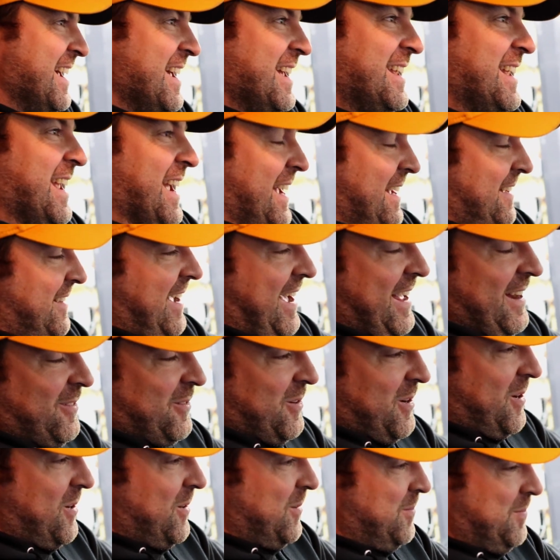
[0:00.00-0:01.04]
Yeah, I
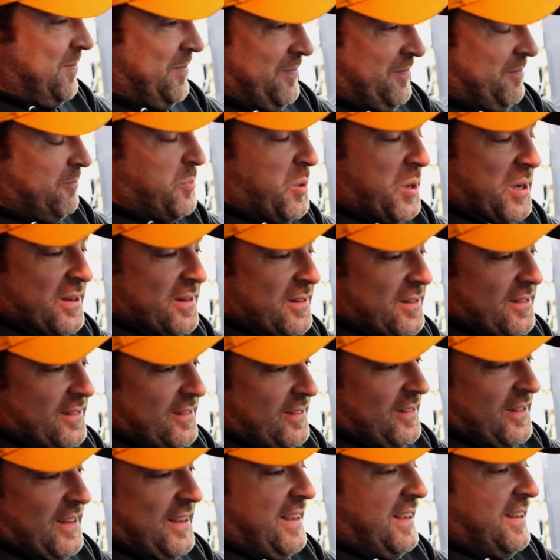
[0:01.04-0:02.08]
don't know, but
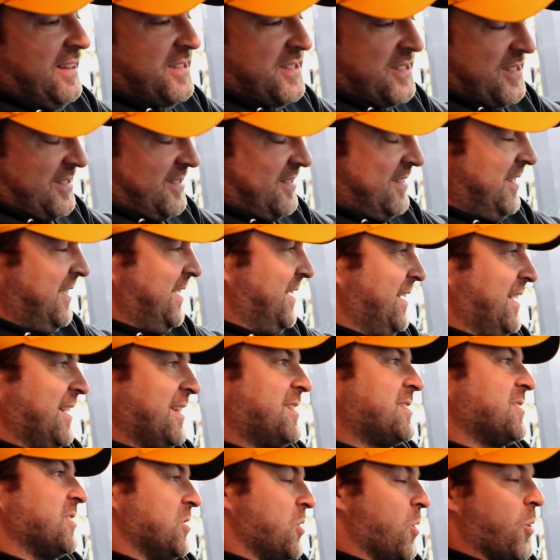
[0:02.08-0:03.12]
it's
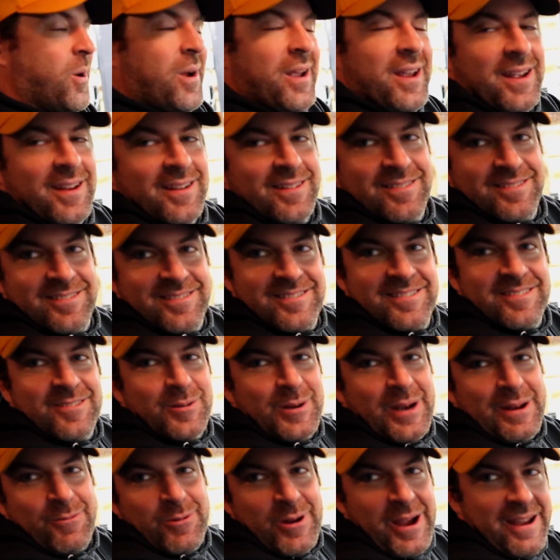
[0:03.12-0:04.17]
annoying
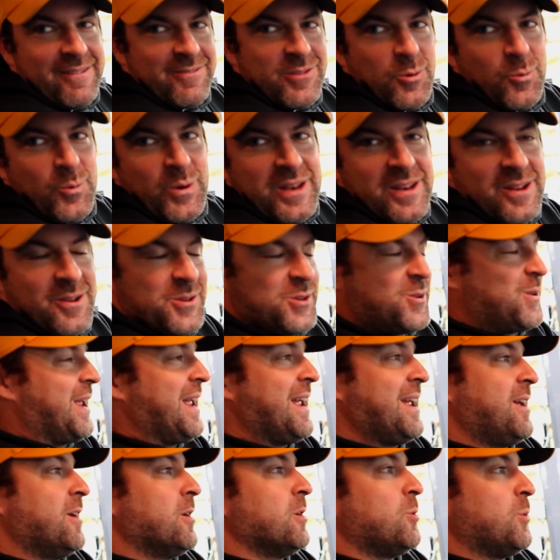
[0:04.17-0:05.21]
whenever I have the window. You
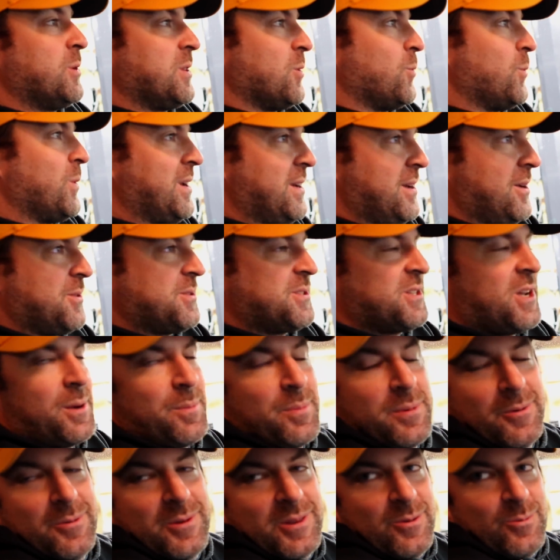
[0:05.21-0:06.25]
can't hear it with the windows
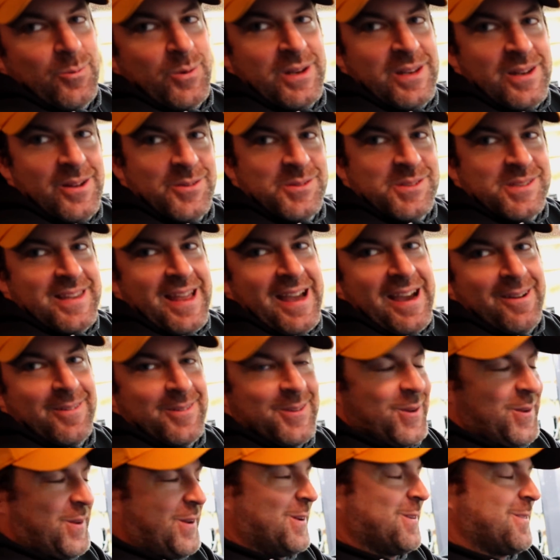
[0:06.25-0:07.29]
up, but with the windows down,
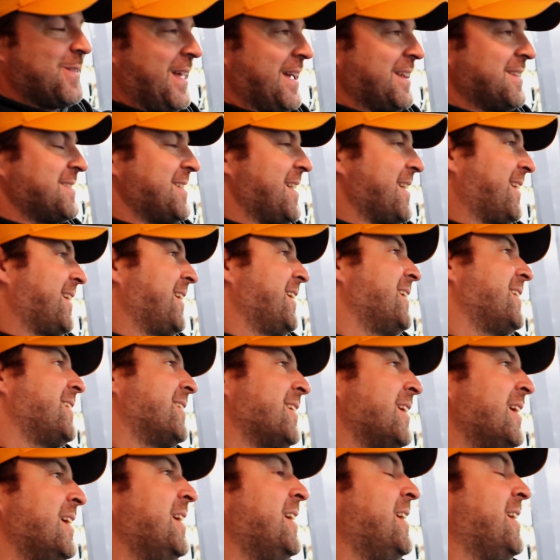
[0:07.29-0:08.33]
you hear that
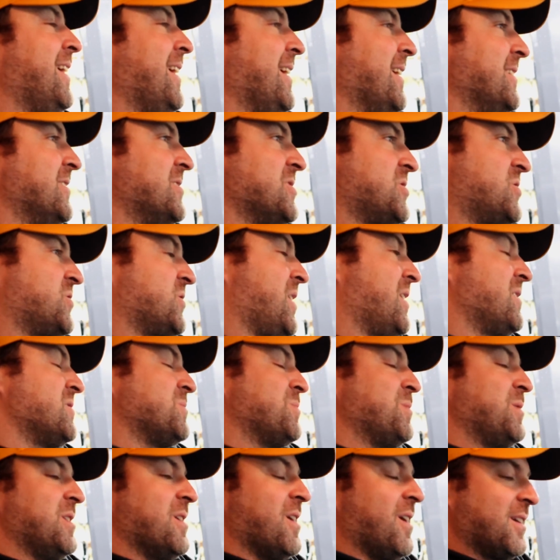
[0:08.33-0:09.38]
ticking, and it just
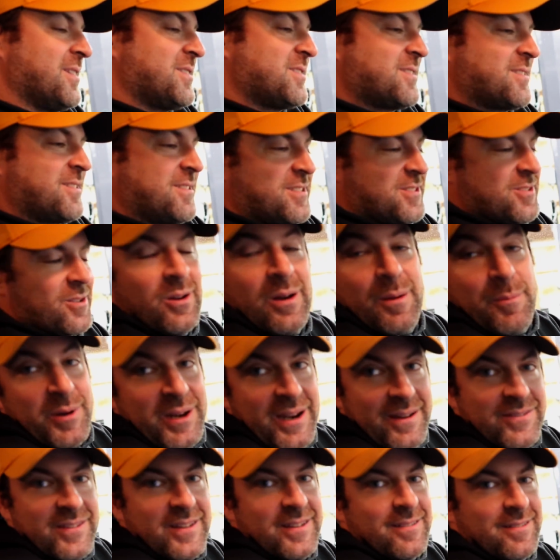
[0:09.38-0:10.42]
drives me nuts. So I'm
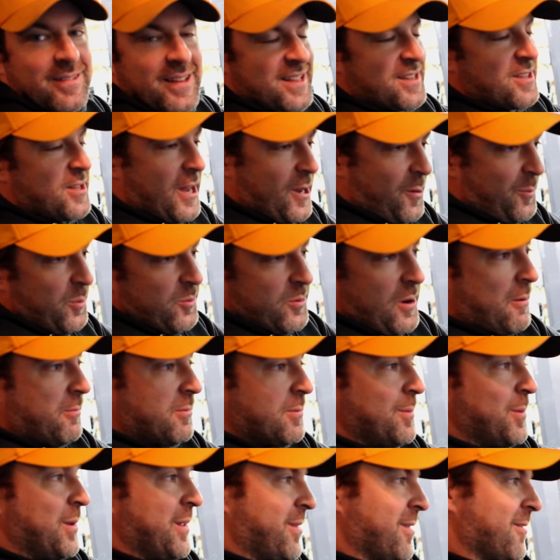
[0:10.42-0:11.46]
gonna have to. That'll
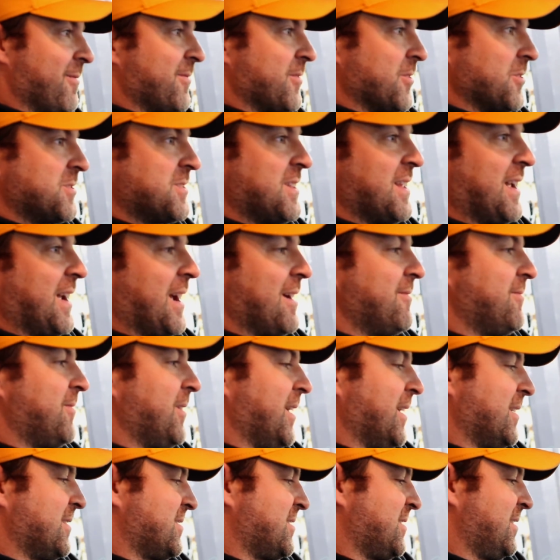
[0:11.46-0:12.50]
probably be the first thing I
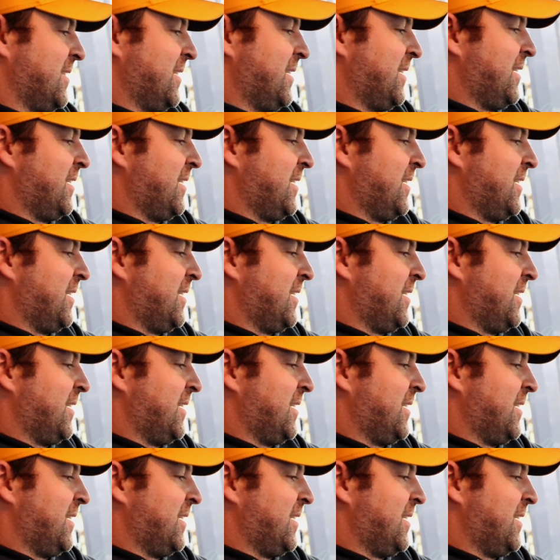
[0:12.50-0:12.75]
fix.